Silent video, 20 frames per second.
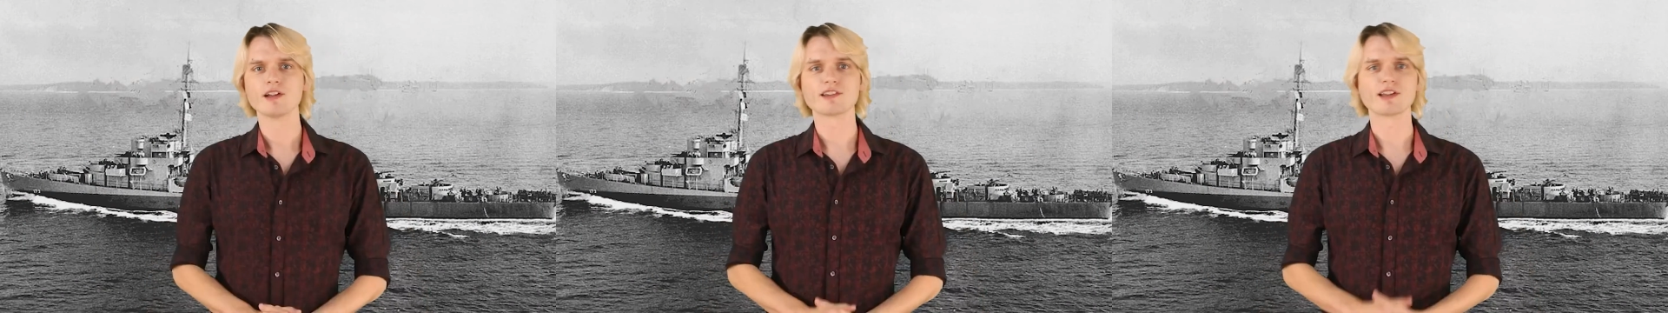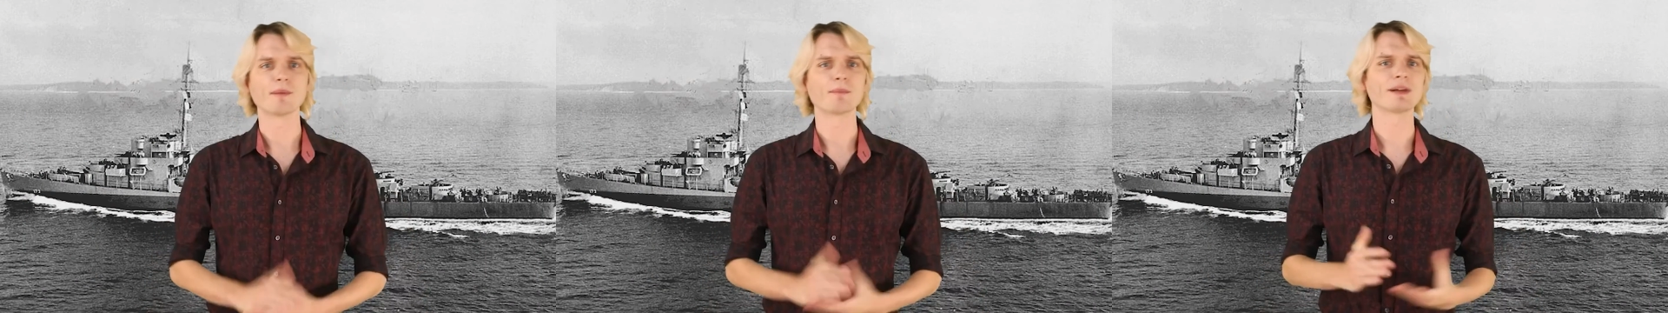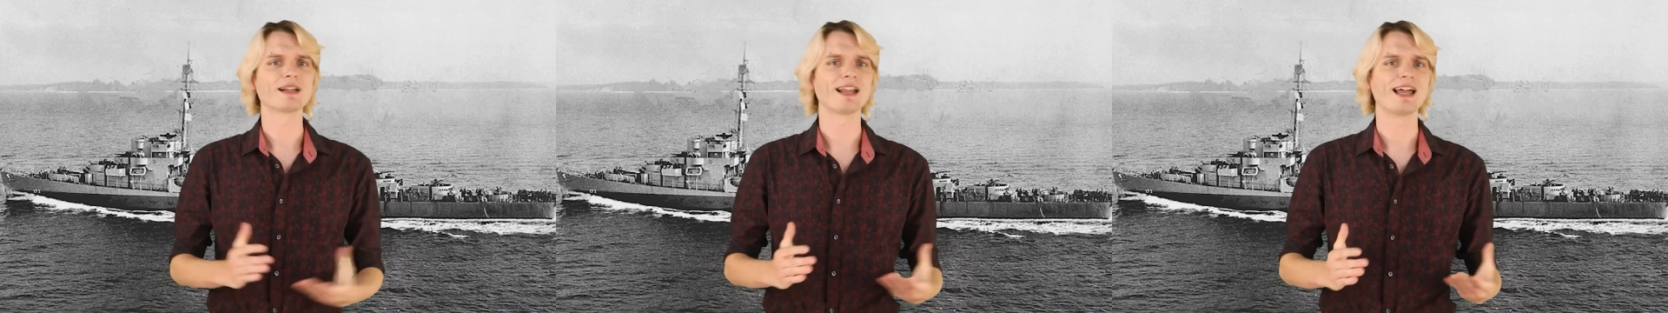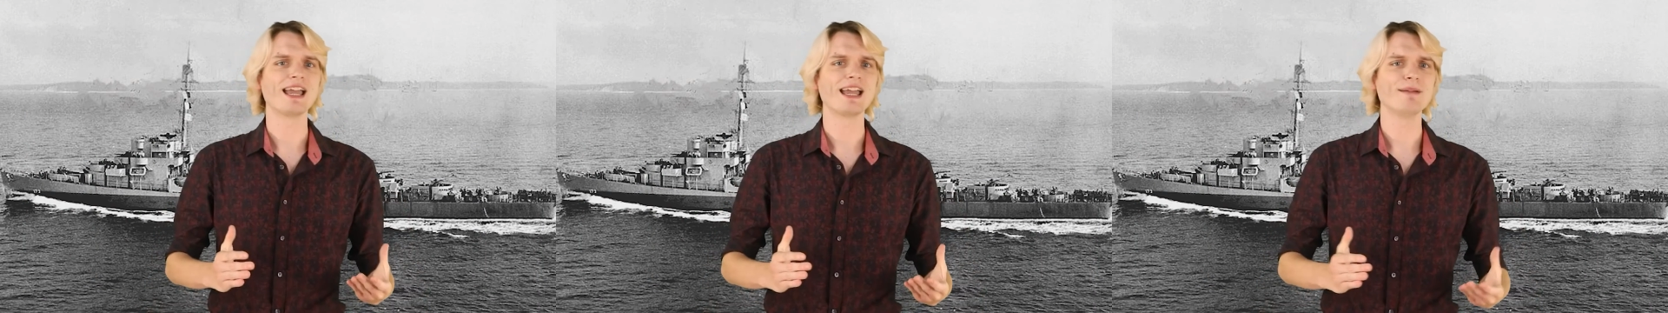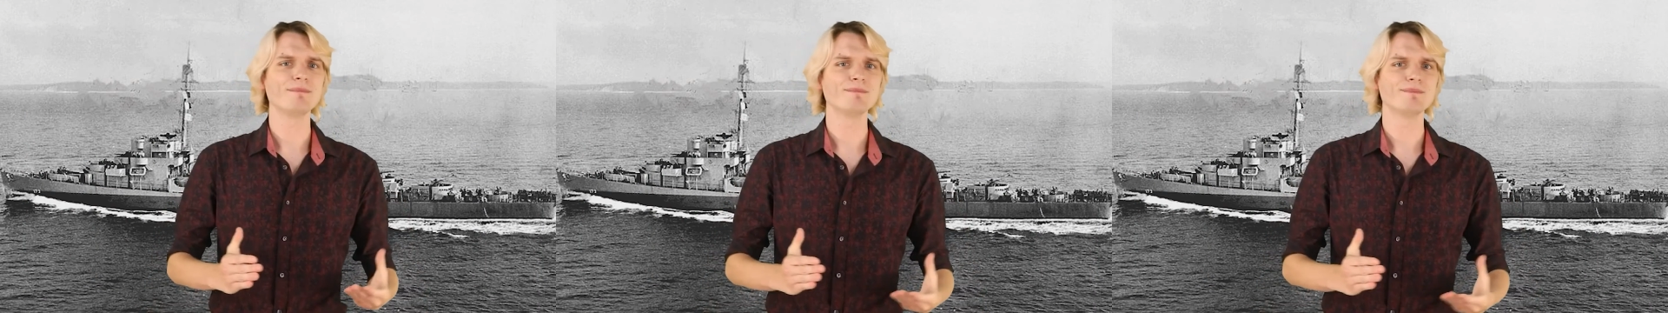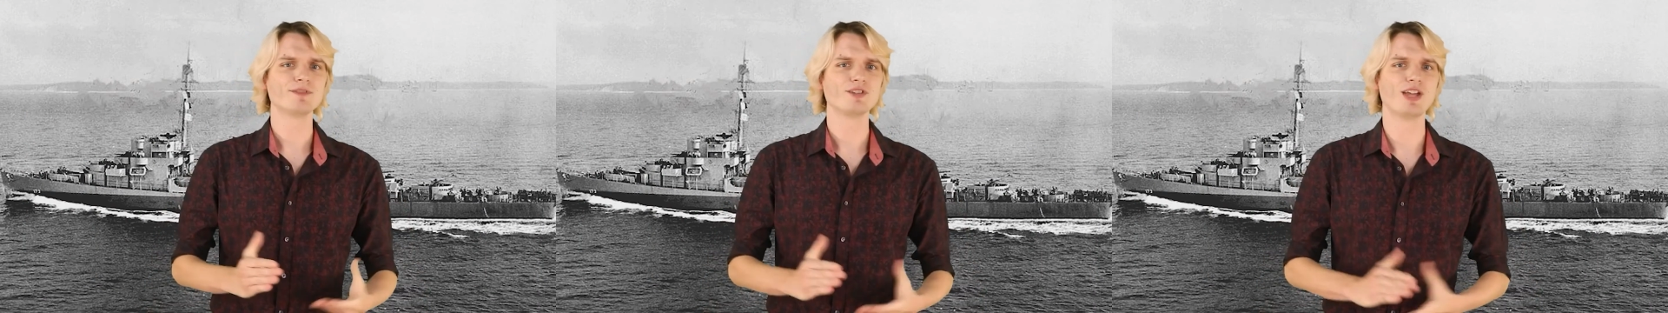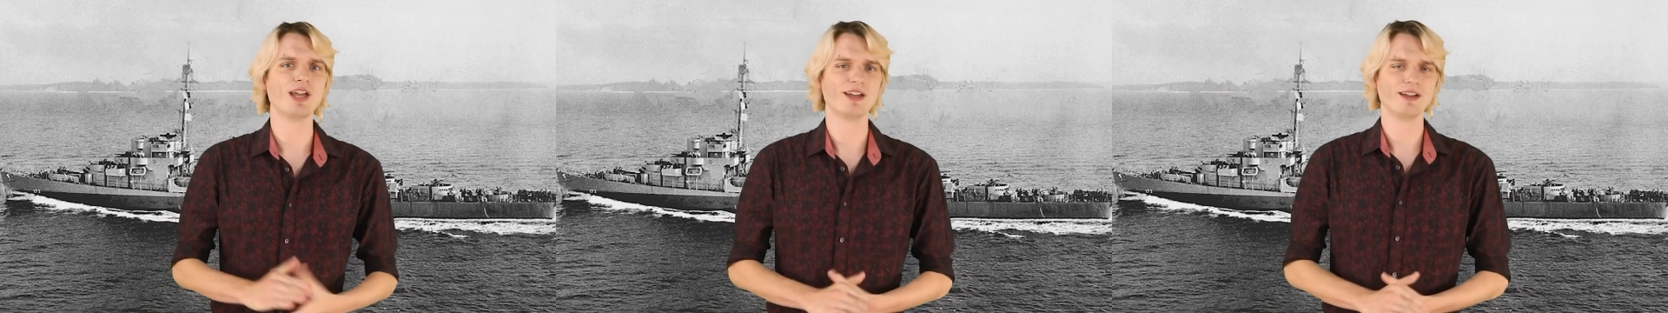Some
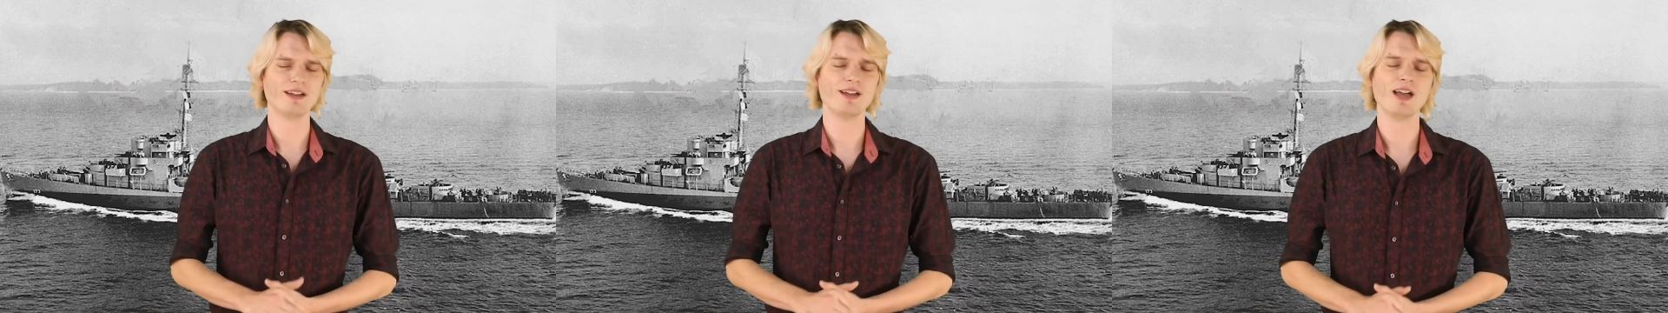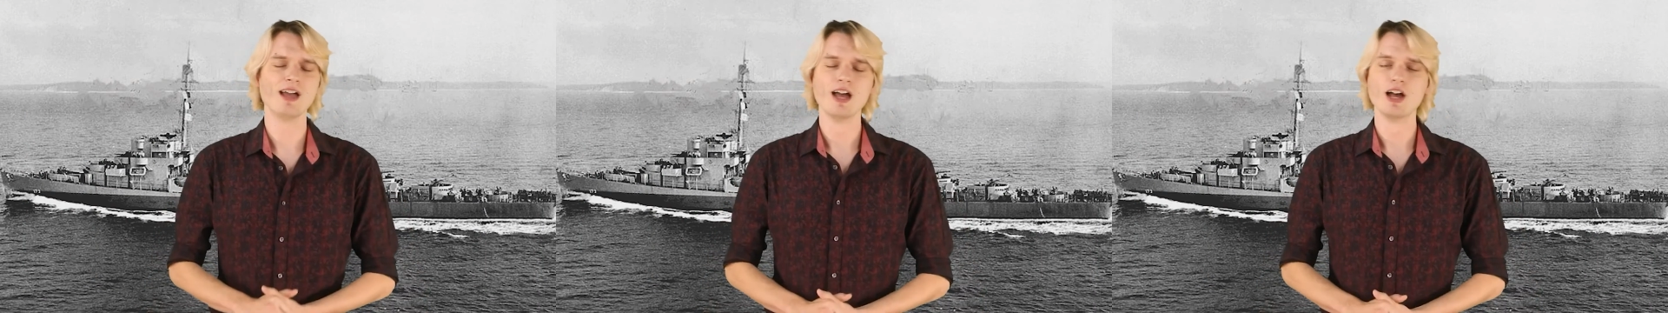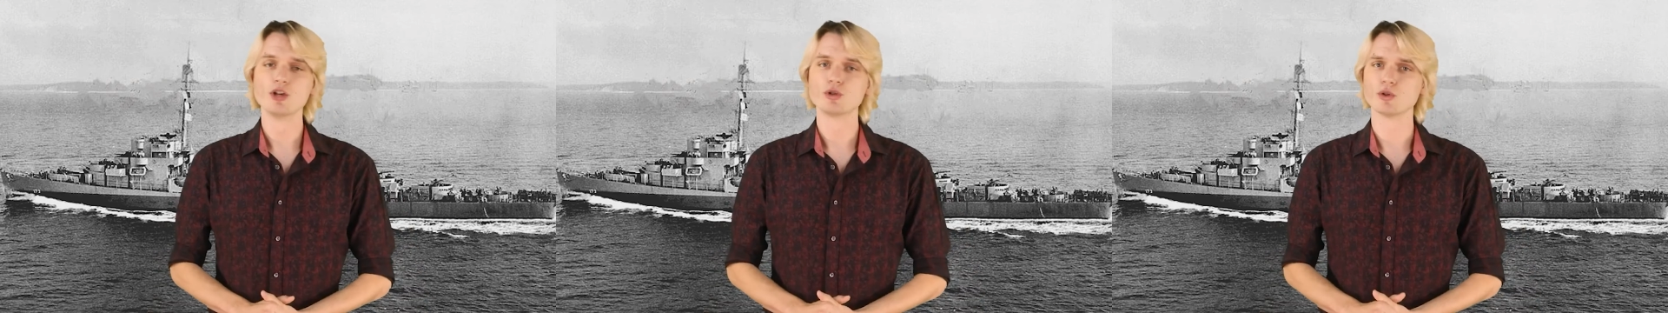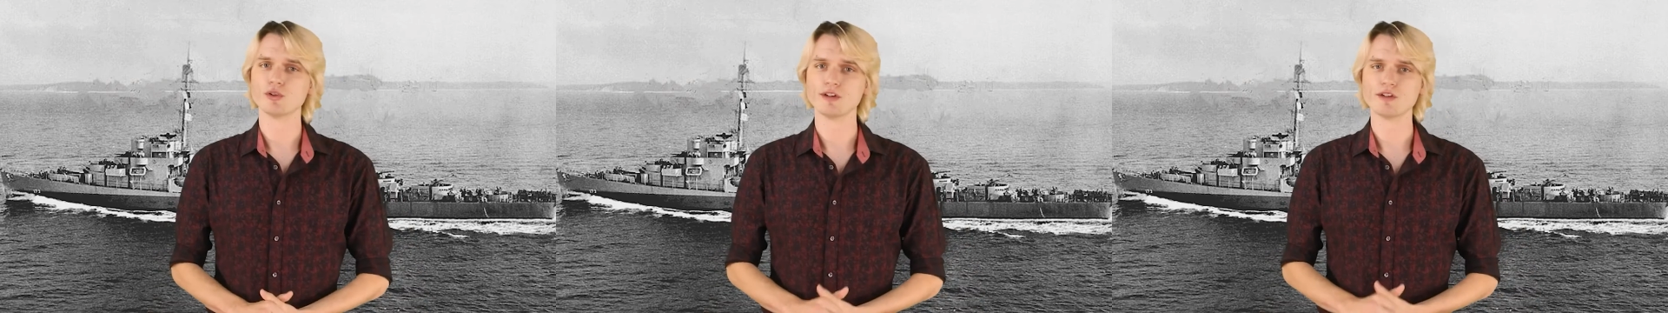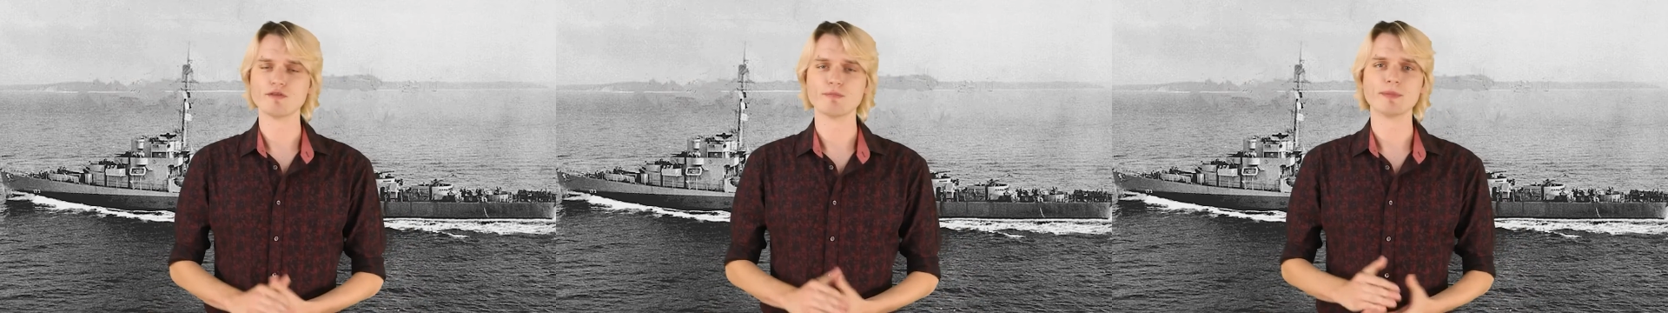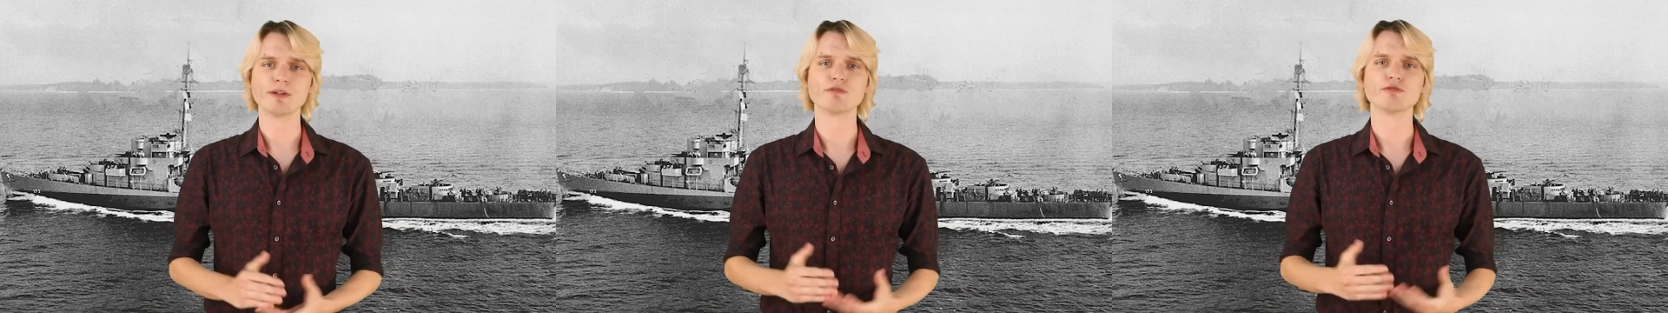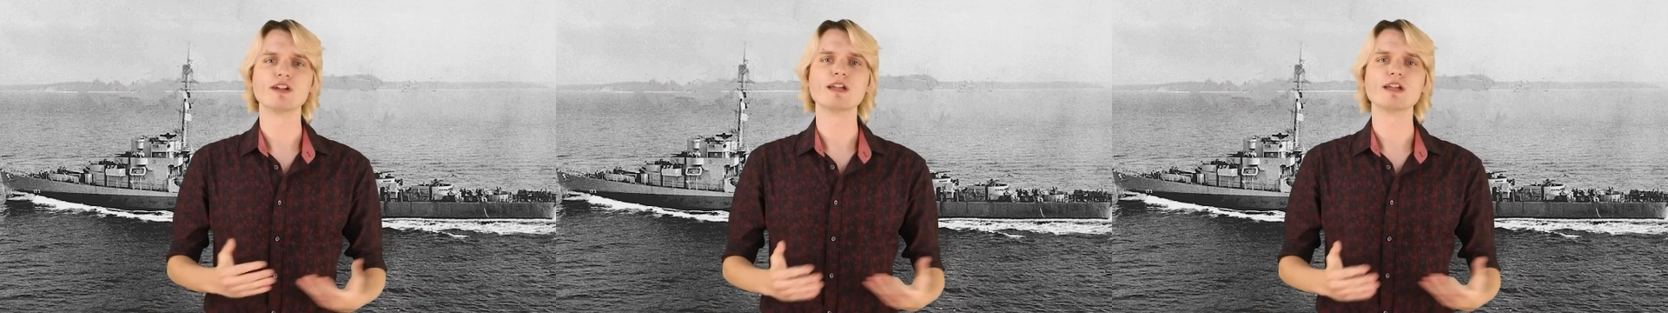claim to have even been